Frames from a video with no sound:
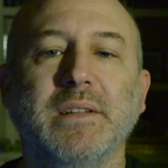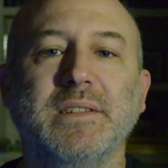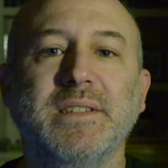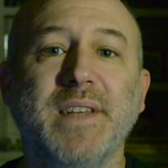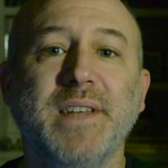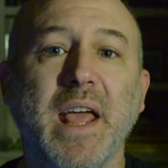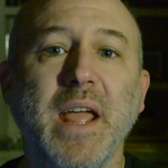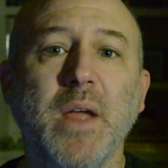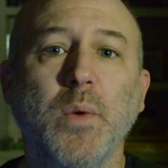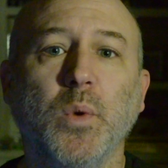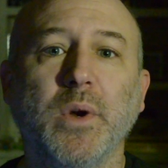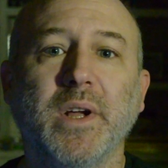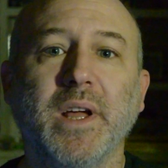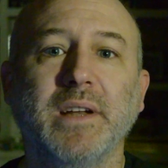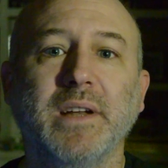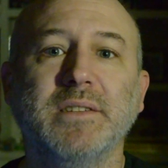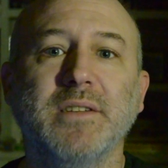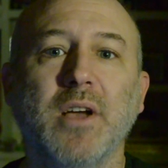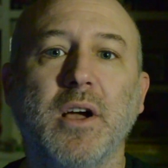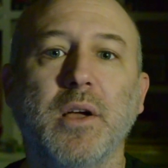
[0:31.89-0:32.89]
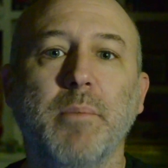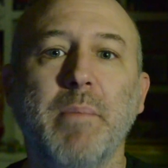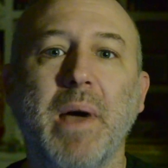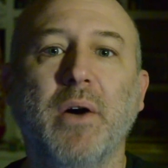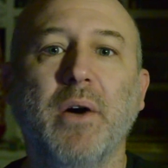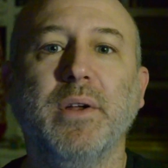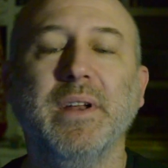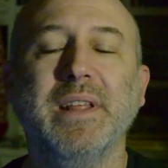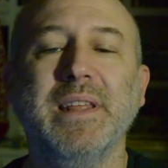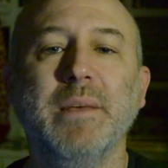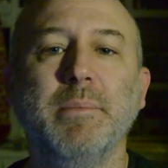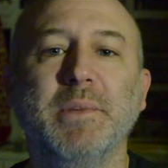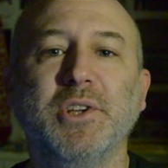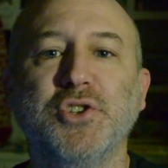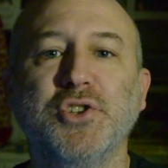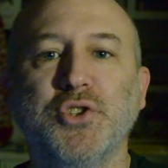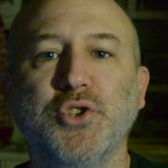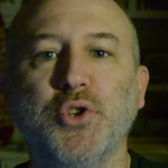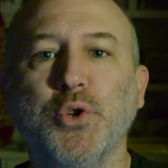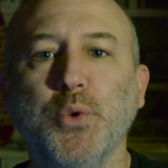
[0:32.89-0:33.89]
Today we're going to talk about
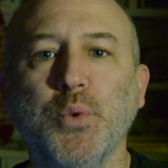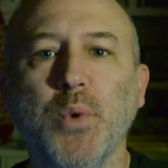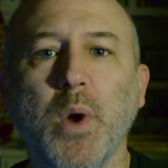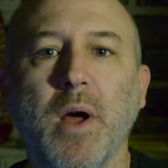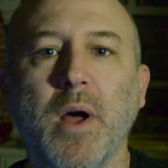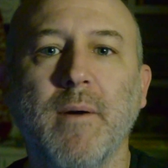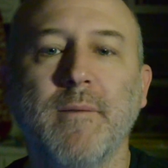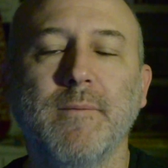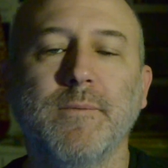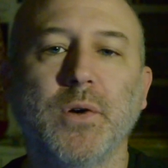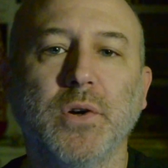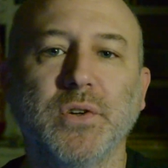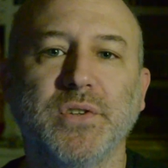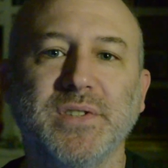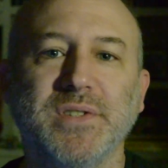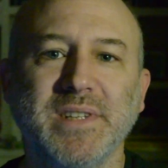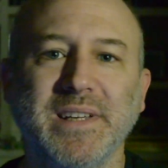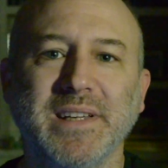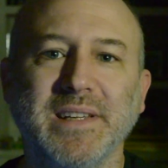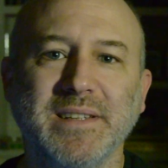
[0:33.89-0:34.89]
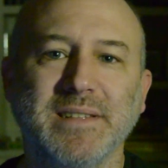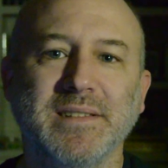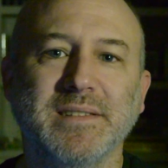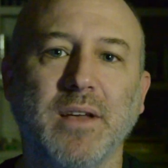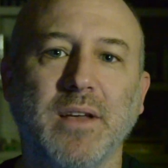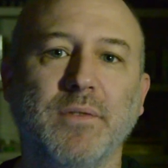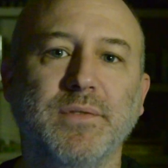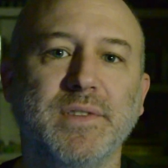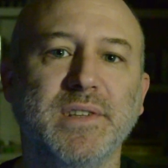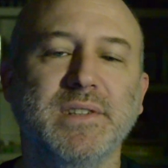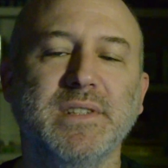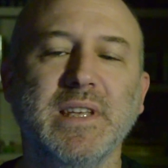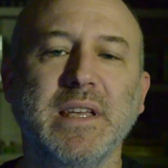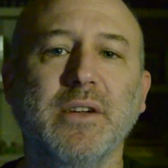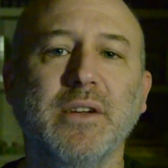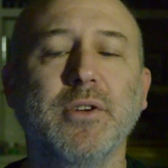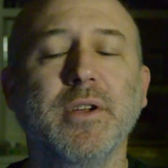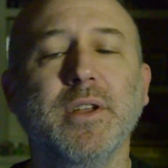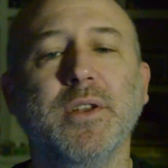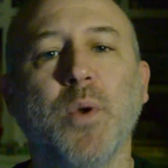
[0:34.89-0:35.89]
image 2, verse 6 of The
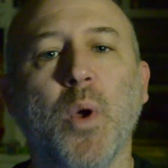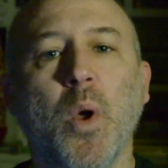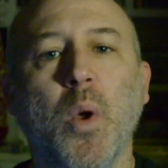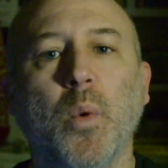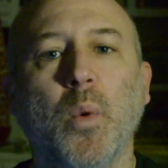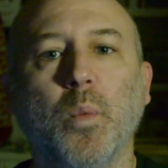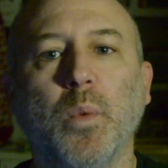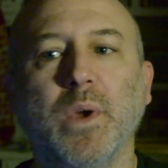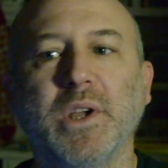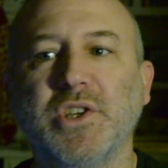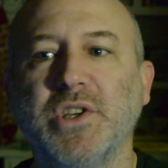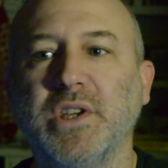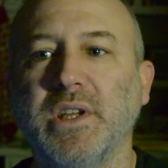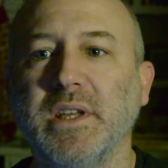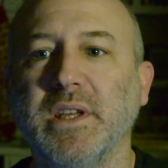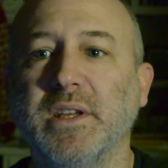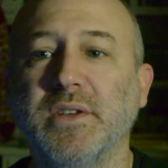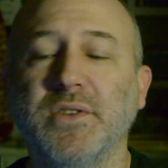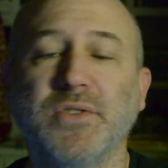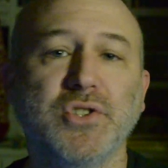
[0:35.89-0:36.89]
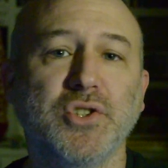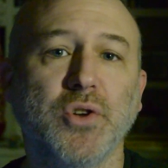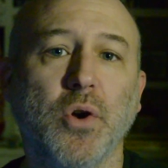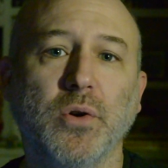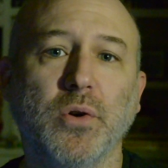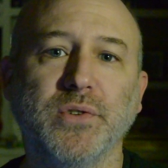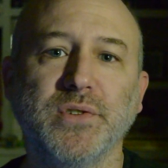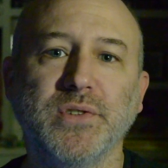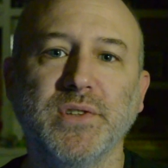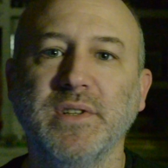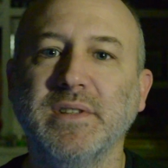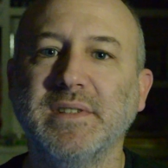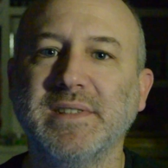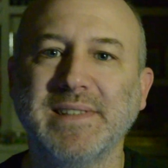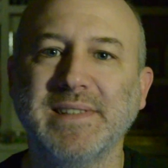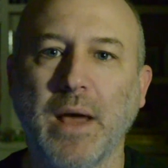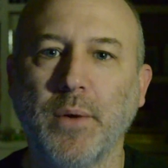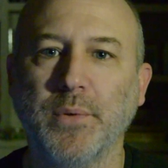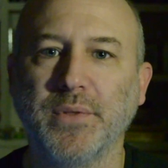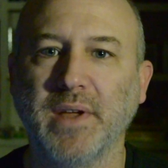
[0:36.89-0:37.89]
Secret, which is Charleston,
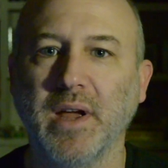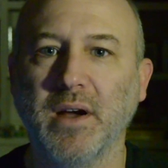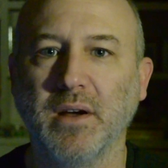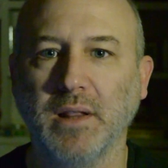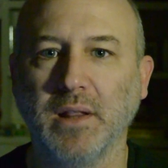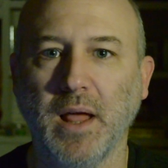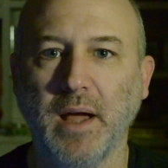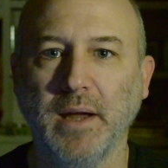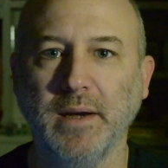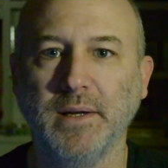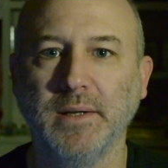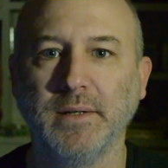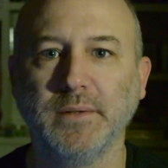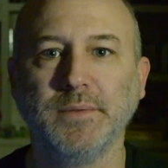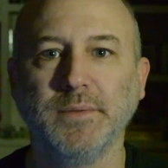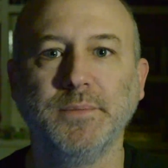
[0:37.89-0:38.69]
South Carolina.